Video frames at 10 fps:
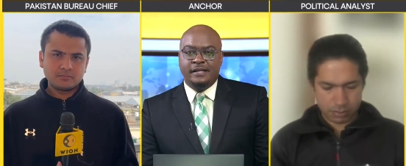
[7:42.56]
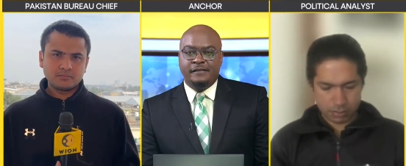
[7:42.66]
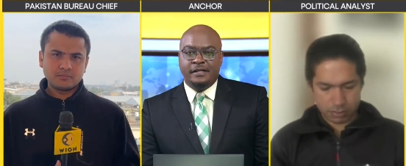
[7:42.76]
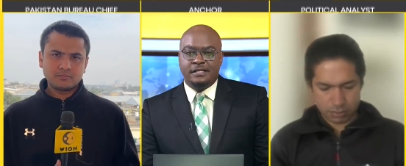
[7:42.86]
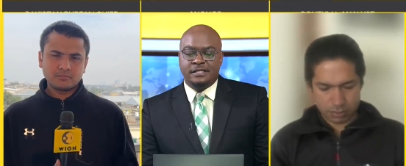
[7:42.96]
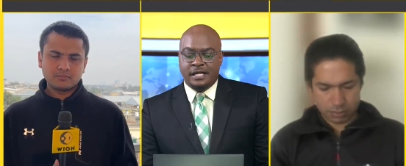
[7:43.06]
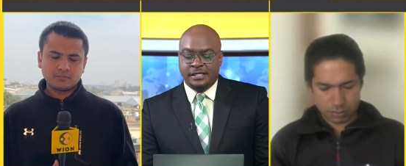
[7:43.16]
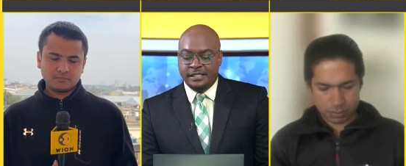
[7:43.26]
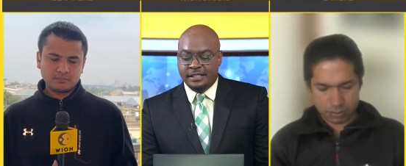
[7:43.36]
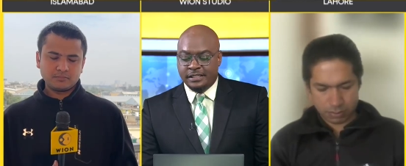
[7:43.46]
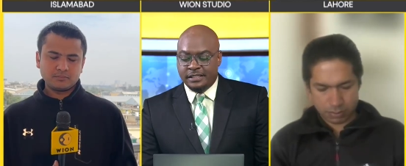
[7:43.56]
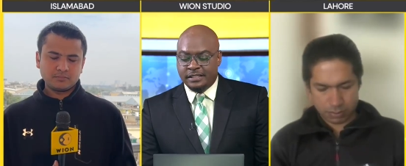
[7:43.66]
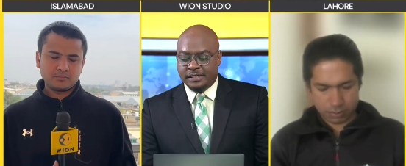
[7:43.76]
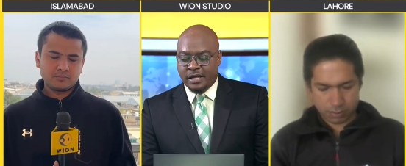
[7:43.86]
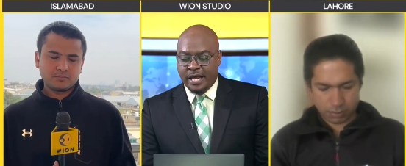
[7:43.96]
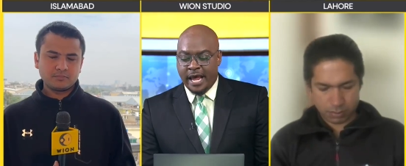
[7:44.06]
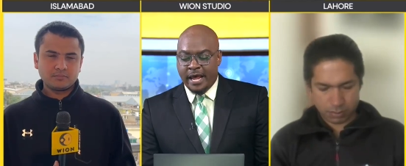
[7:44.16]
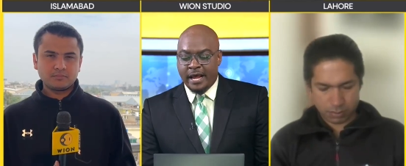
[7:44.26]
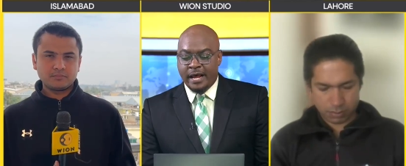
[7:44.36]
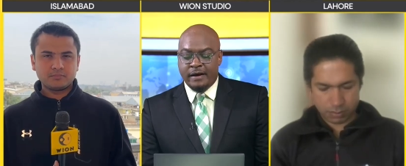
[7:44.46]
Speaker 1: giving us details
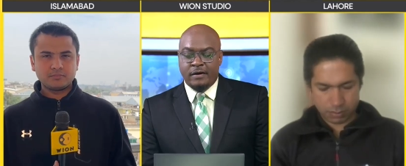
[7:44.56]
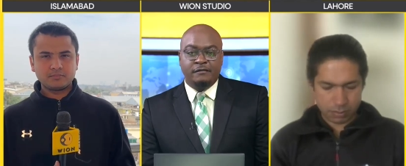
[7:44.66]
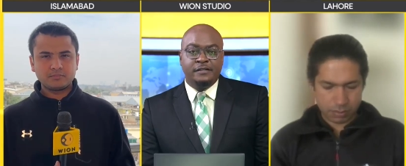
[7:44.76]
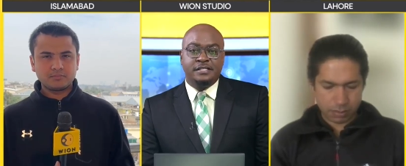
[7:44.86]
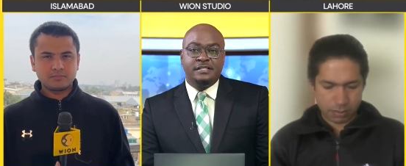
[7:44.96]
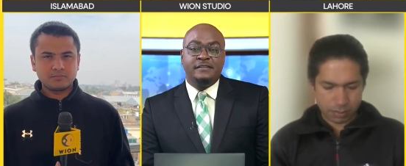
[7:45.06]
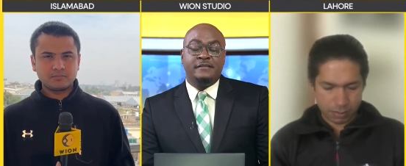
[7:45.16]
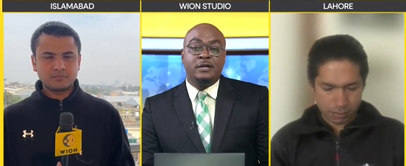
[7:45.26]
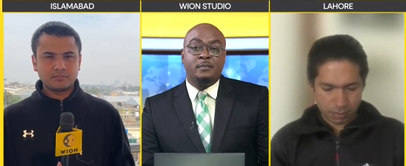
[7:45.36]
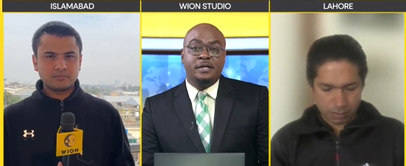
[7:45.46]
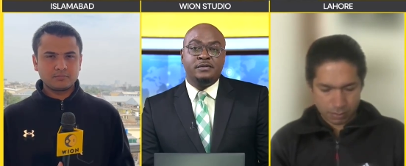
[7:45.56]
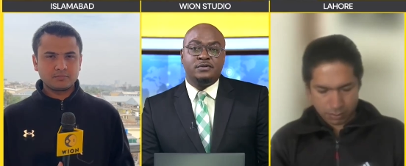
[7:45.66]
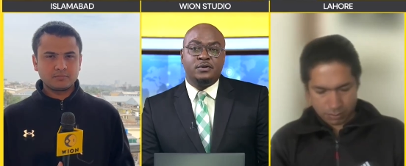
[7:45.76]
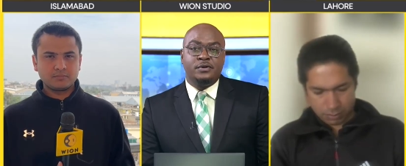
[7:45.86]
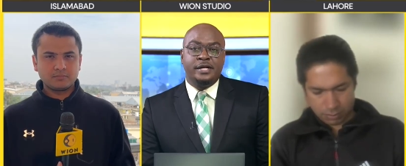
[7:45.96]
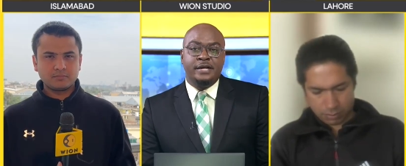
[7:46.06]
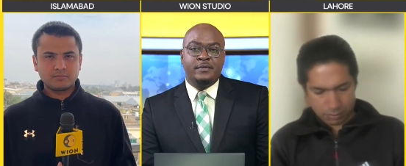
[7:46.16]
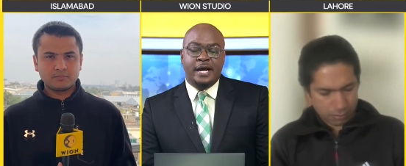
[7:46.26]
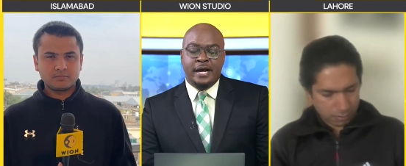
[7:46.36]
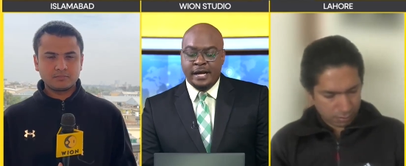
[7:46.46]
uh, of this developing story
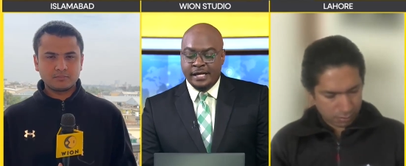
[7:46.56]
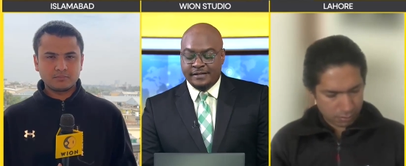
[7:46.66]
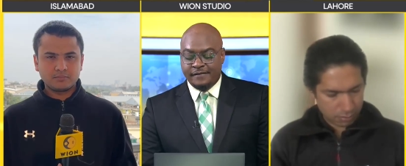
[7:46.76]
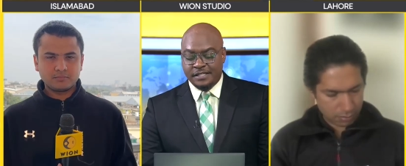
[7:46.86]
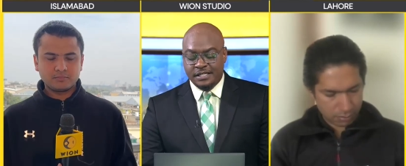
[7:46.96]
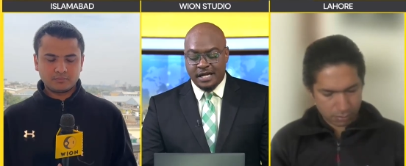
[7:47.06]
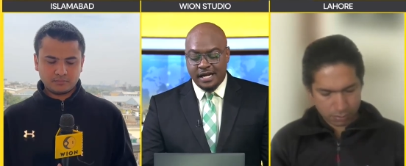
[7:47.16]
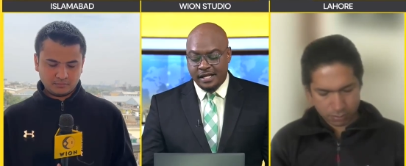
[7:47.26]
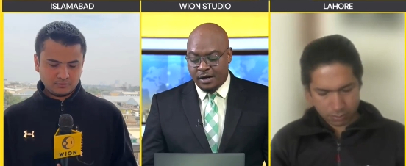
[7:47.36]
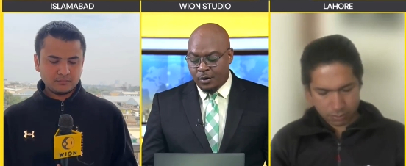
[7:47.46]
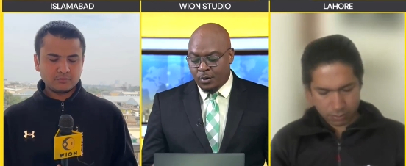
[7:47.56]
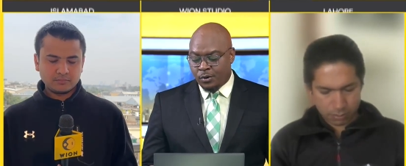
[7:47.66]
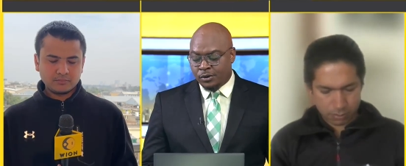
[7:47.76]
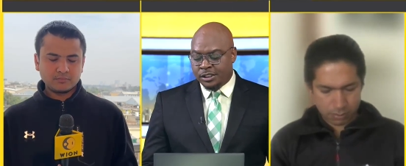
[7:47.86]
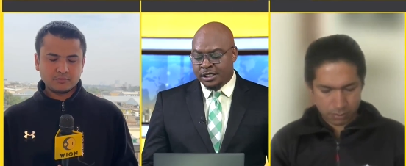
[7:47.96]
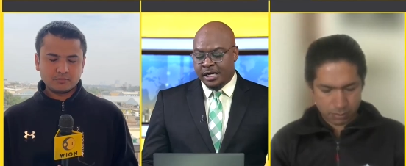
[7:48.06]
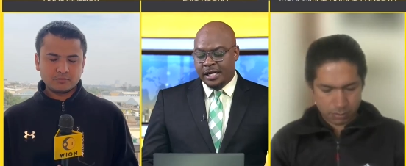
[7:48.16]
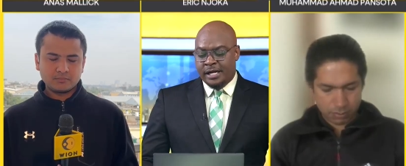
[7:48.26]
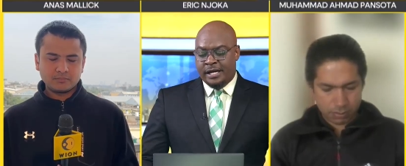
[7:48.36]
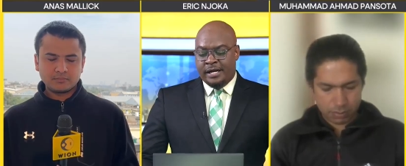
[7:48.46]
where 79-year-old
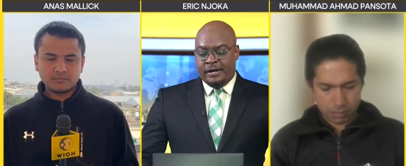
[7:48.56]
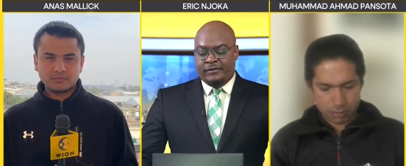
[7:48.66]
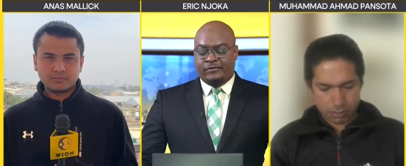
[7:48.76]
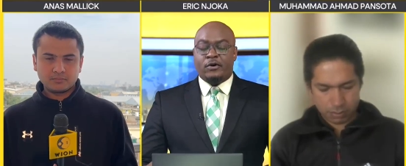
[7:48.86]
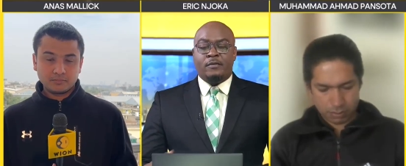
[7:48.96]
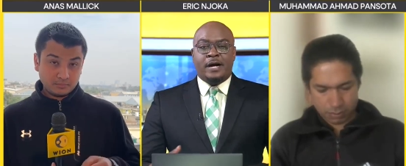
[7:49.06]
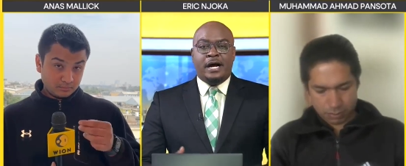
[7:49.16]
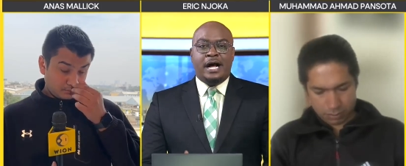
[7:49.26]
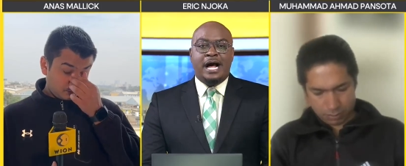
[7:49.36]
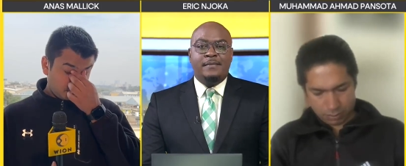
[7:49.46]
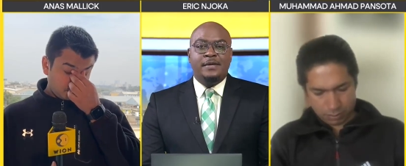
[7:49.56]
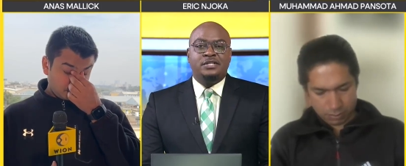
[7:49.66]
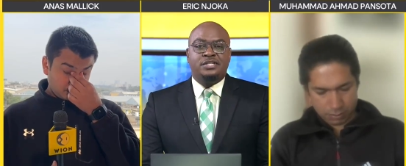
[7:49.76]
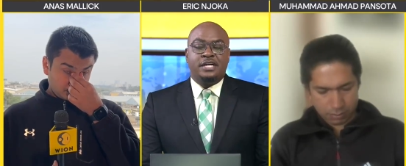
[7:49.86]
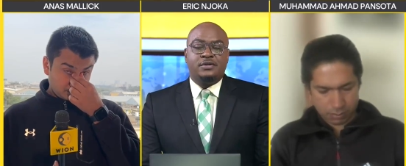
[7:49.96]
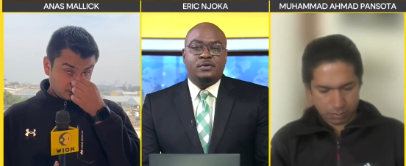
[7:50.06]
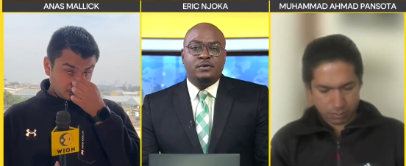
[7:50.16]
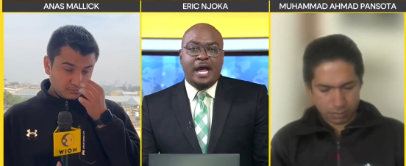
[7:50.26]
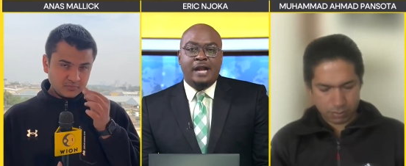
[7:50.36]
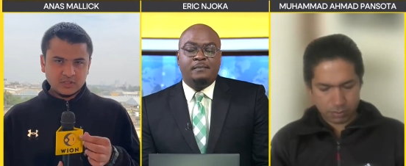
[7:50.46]
Former Army
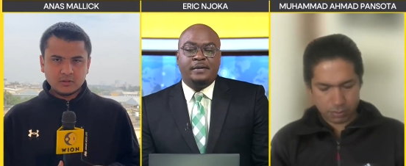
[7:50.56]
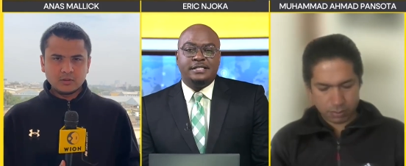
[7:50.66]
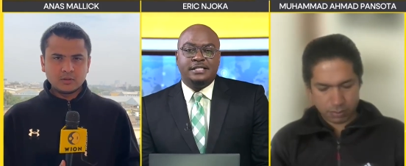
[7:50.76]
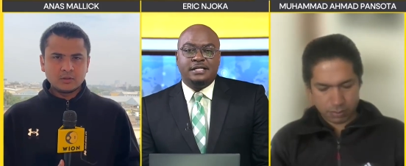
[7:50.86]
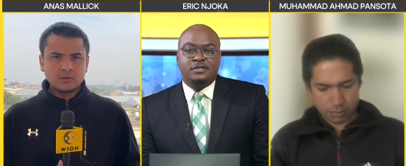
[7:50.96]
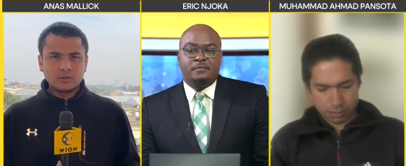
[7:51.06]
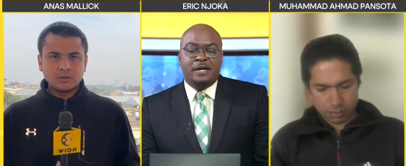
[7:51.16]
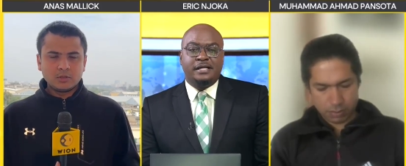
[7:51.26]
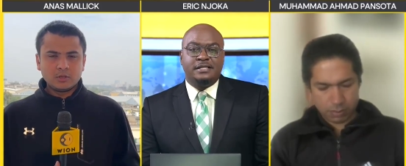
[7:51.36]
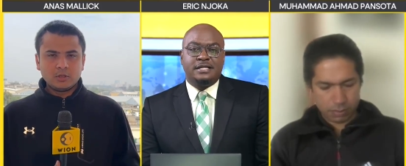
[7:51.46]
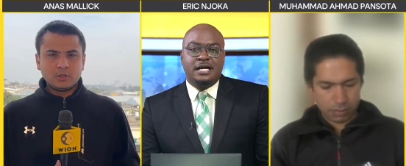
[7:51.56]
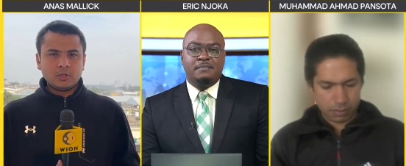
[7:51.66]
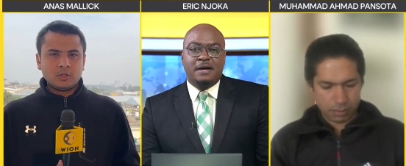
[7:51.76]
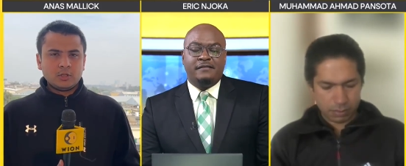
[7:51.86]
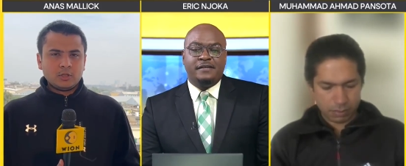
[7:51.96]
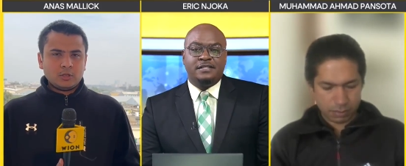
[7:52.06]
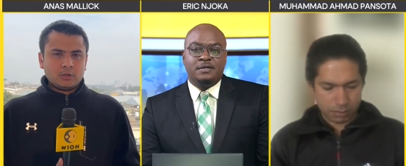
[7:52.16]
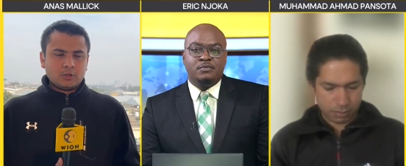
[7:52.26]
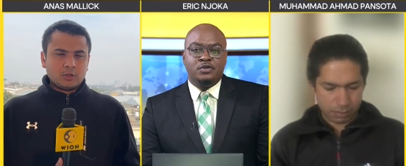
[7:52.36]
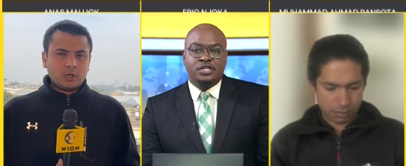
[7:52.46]
General and President of Pakistan
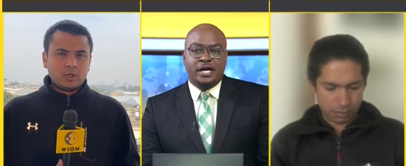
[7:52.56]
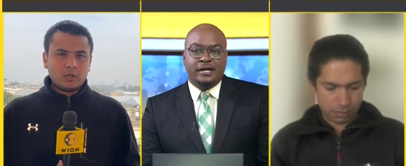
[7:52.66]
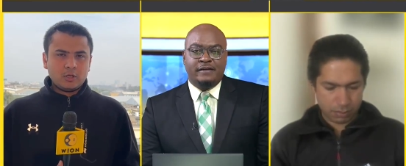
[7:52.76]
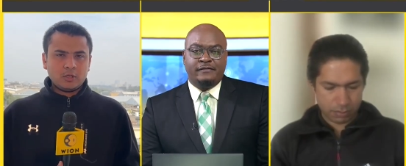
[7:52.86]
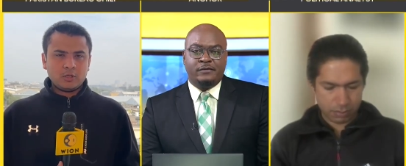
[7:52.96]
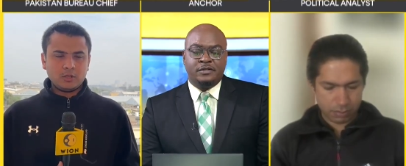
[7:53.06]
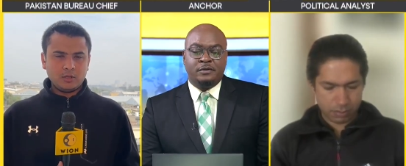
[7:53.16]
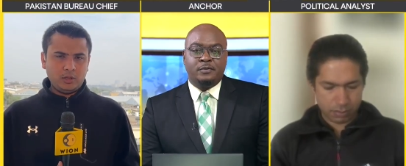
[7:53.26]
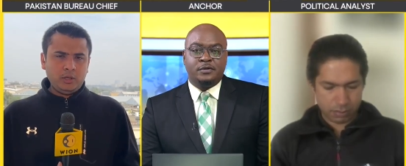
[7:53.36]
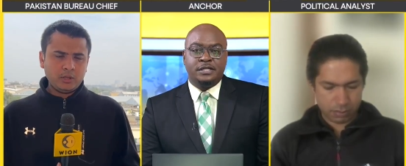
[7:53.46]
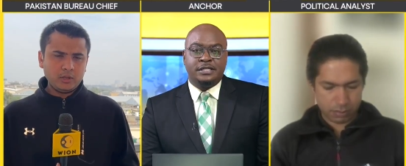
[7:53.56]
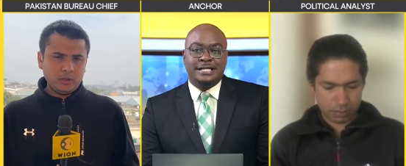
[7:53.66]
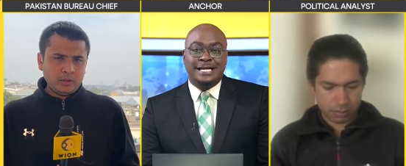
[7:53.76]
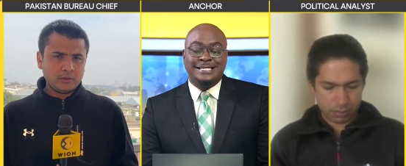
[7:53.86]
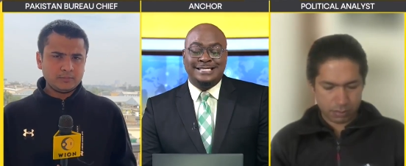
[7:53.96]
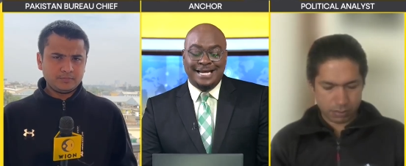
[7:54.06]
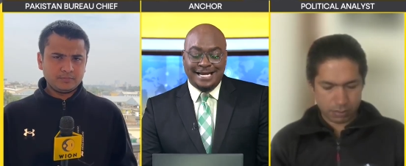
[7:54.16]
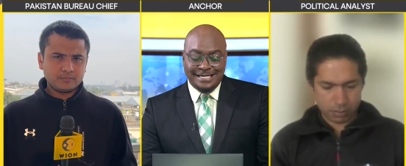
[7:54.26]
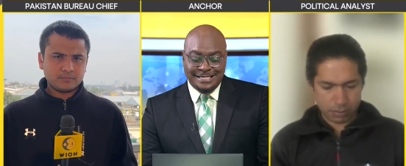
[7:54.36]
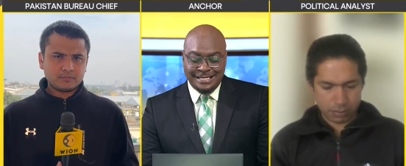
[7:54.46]
Pervez Musharraf was reported
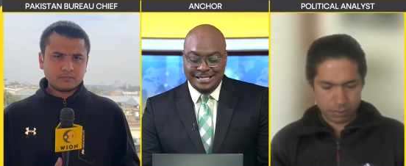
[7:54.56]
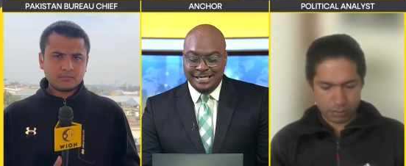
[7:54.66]
dead